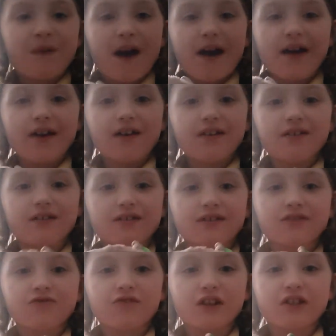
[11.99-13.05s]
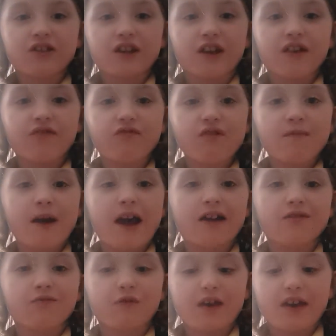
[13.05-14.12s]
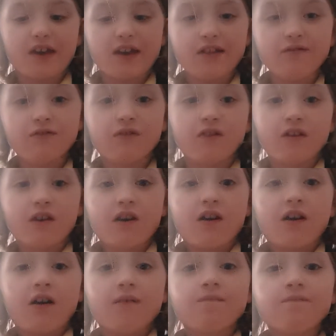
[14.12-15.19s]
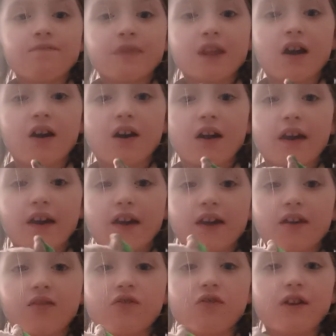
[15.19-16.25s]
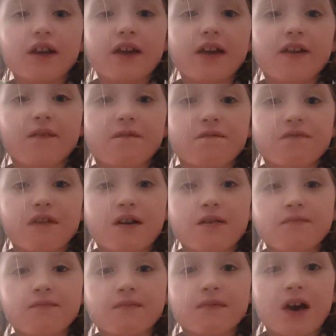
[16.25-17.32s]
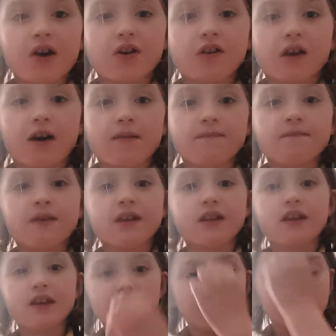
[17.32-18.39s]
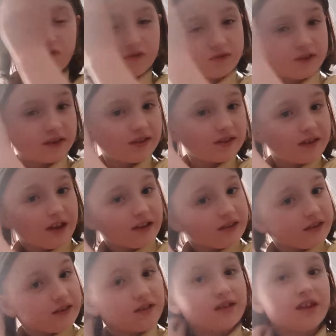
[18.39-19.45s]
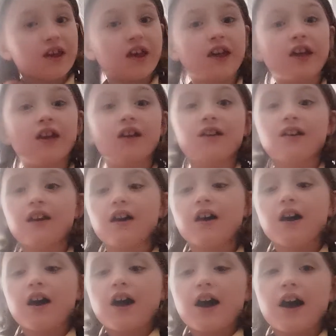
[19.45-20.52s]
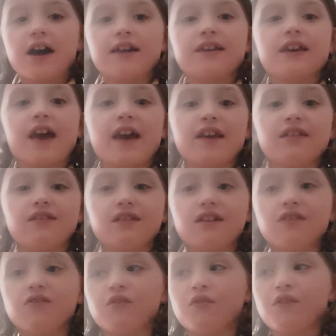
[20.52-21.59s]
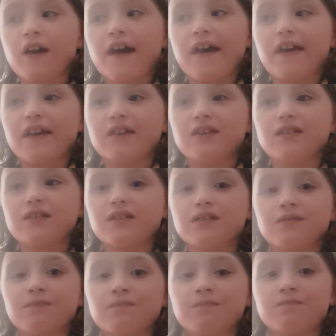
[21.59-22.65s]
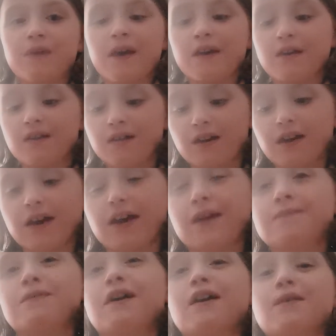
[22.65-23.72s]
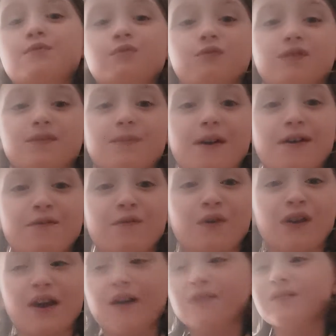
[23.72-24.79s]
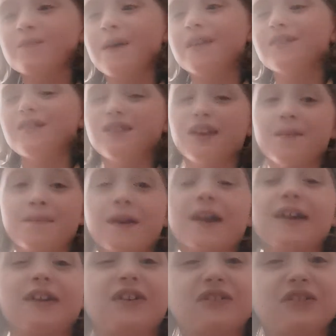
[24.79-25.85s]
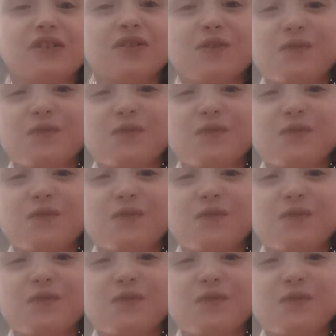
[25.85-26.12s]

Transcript: bat squishy from Halloween. I got it from a company called Sensi, and Katie got a purple spider one. I was about to say pink, I don't